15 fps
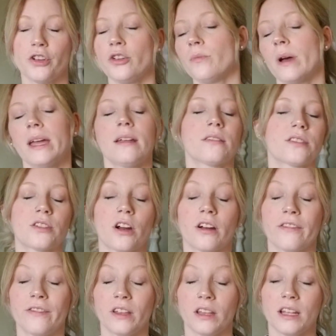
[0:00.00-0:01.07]
you might
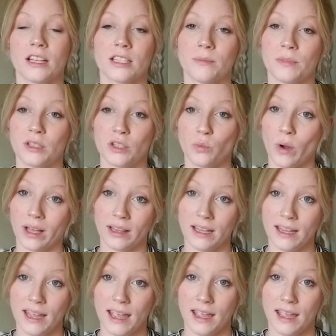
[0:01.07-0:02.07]
start feeling some swelling